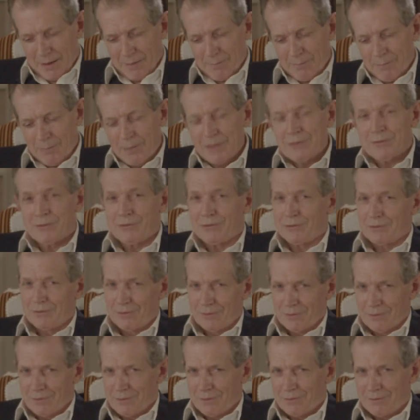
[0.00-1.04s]
Miss
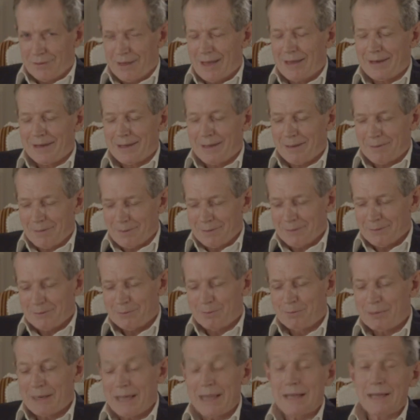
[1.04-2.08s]
Fairley
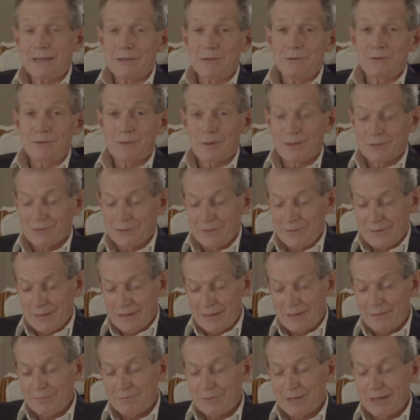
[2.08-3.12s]
played to us in the
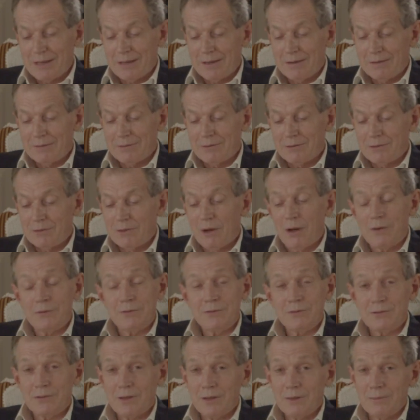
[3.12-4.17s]
evening, not
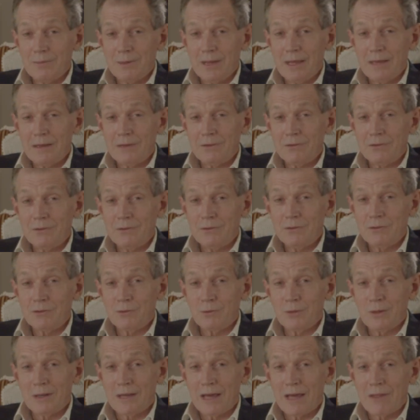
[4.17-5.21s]
so well as
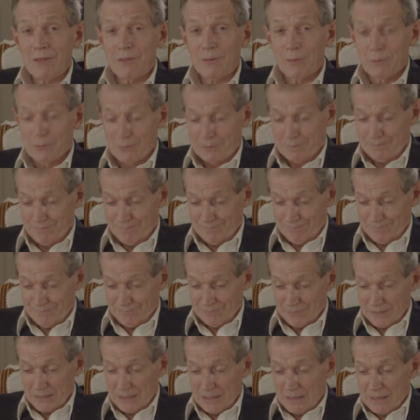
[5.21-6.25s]
usual, I thought.
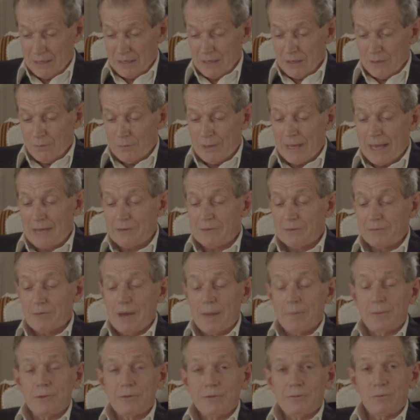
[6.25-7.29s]
We had a
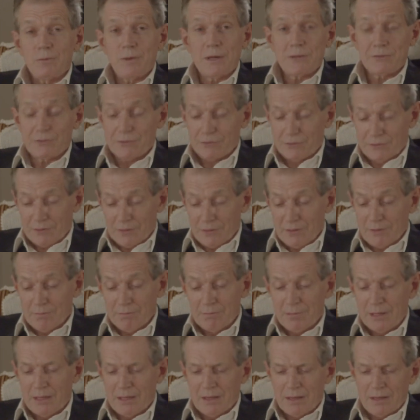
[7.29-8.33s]
rubber of whist, a
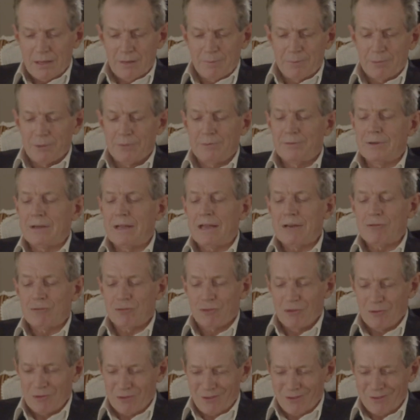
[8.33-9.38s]
mere
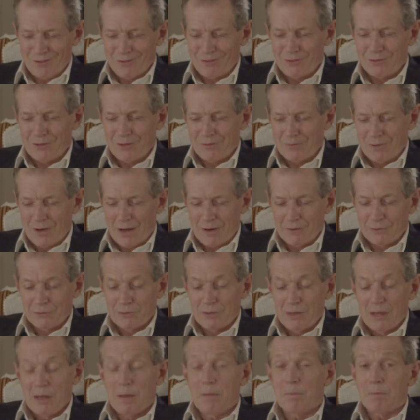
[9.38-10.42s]
profanation, so far as
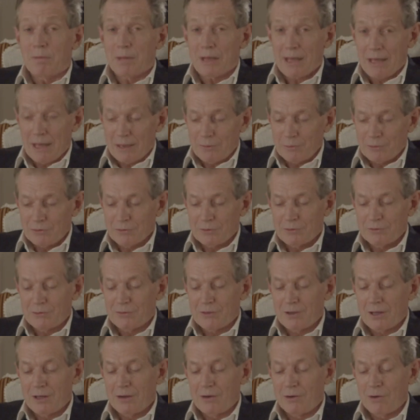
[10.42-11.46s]
play was
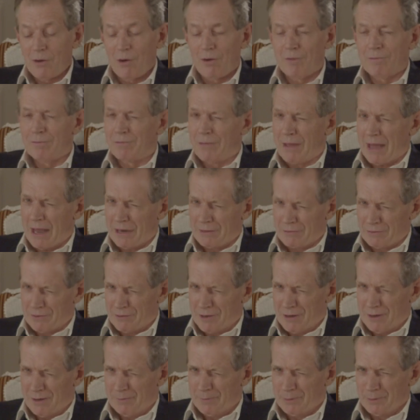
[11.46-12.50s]
concerned, of that
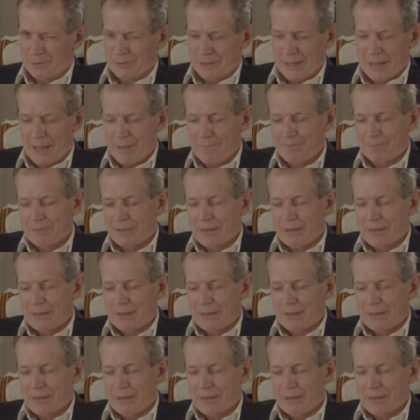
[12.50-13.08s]
noble game.